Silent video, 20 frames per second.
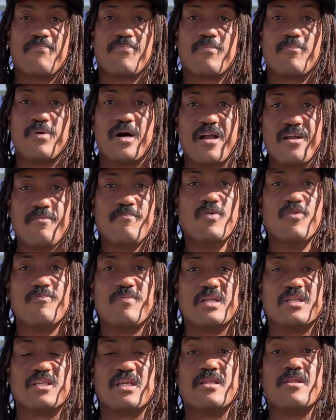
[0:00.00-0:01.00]
body
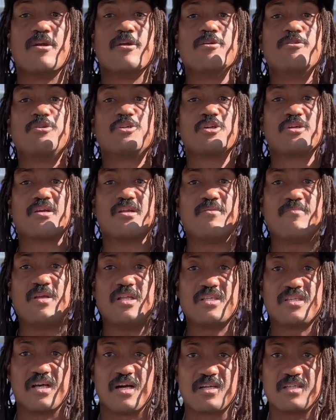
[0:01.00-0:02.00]
movements, and they're usually gonna be
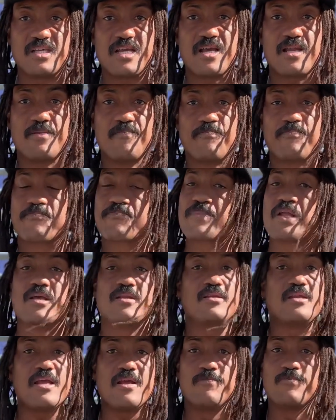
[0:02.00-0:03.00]
tucked in.
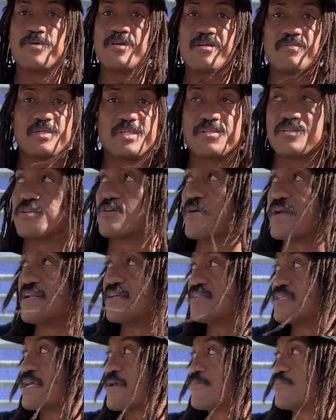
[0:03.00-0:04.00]
Neen Williams is a great
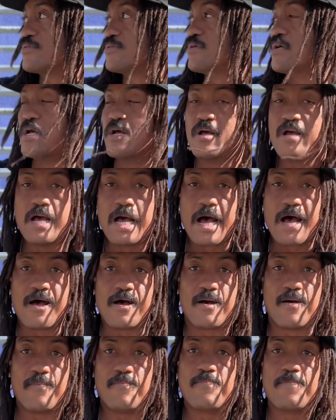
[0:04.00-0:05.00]
example.
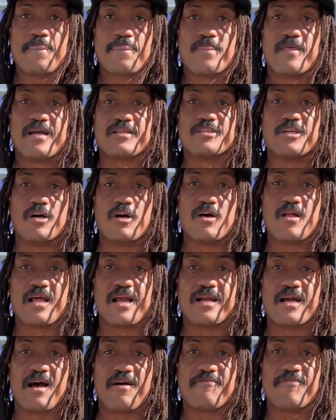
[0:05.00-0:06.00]
That's all I
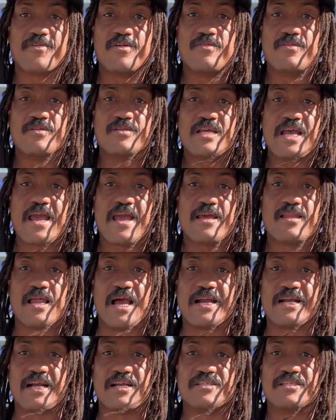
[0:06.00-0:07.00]
got for you today.
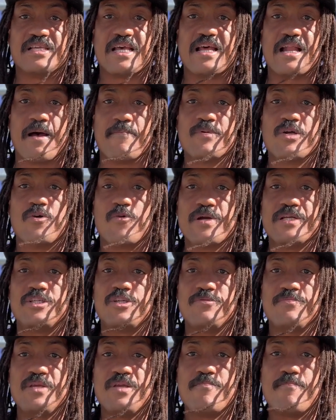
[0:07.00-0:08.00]
Like I said, I'm going
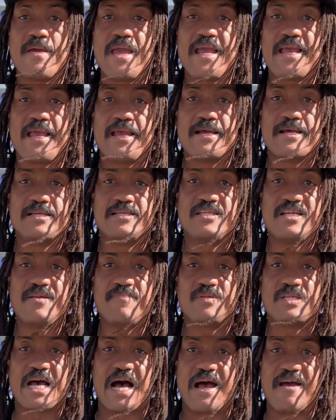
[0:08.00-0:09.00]
to be making a
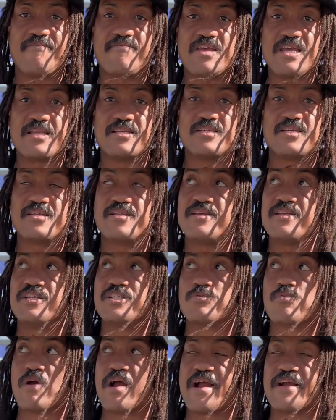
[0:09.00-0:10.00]
deep dive into
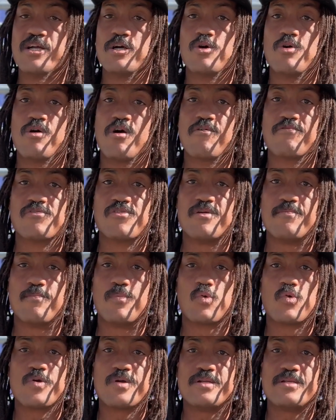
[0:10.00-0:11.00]
these where I go over it
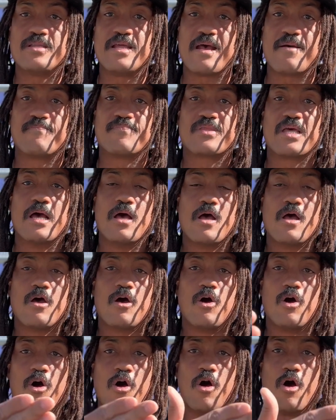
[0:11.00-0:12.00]
more in depth
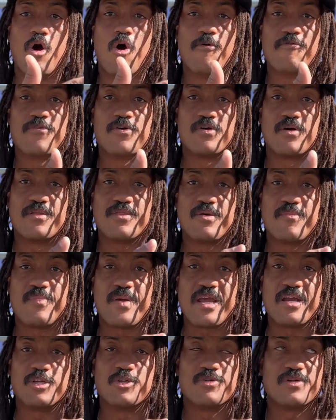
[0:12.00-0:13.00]
over on the
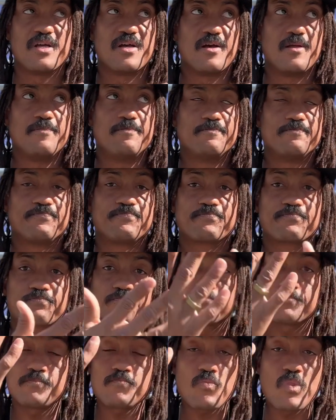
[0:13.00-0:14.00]
Patreon.
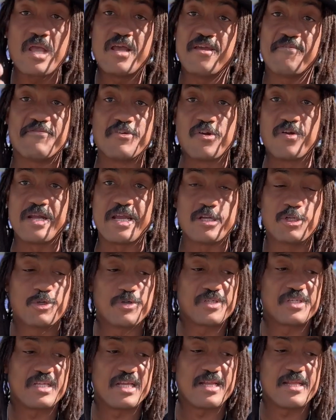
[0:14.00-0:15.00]
If you're
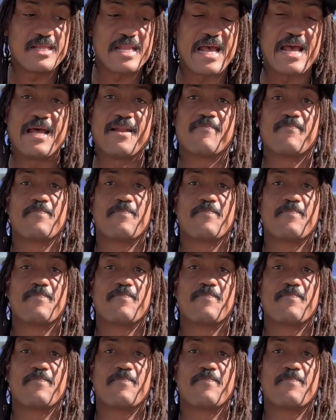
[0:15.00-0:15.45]
interested in that,